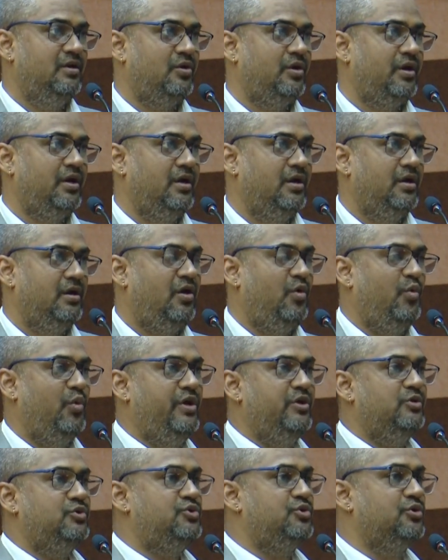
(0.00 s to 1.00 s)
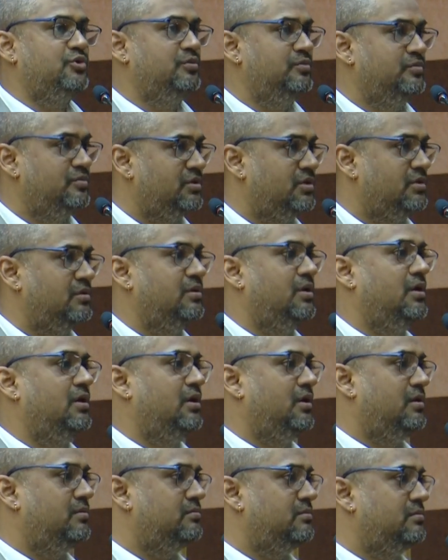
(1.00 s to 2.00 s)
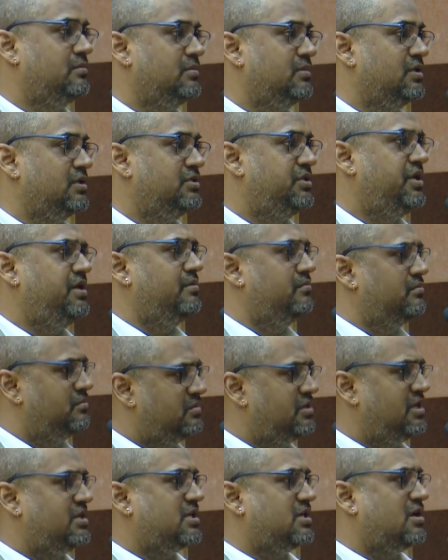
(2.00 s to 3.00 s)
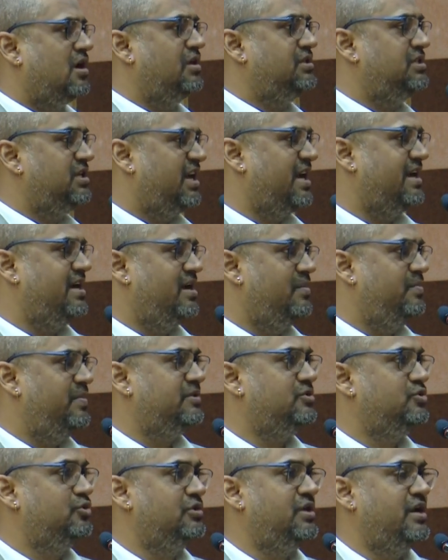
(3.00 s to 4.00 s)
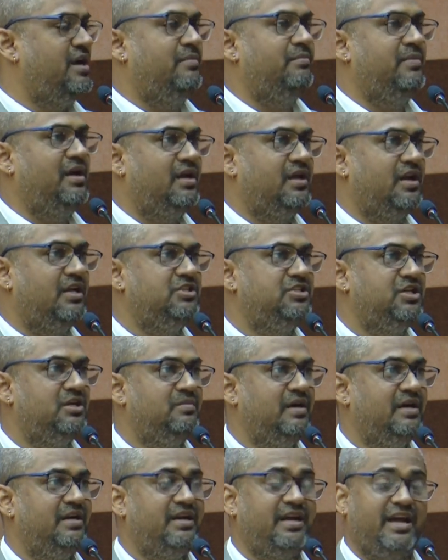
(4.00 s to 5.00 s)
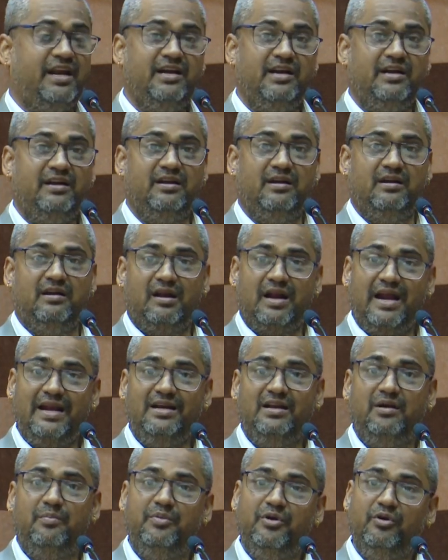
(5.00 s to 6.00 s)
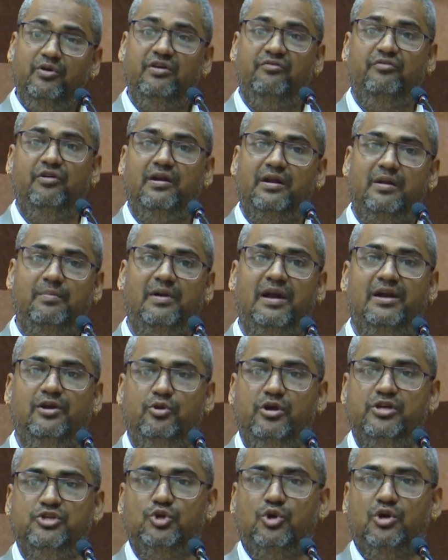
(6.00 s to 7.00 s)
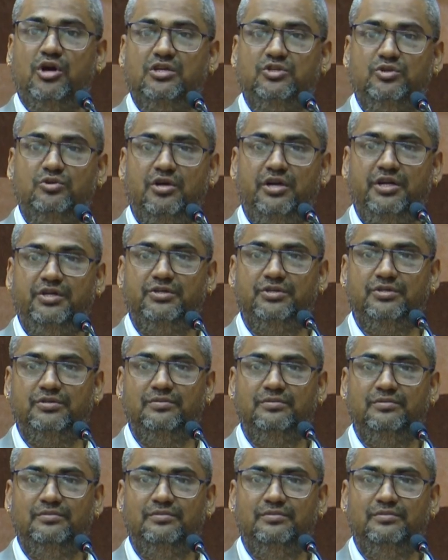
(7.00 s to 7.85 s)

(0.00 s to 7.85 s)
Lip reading: Okay. Now we used to see the technology can at best do the number crunching, but can it write a beautiful reply to a show cause notice?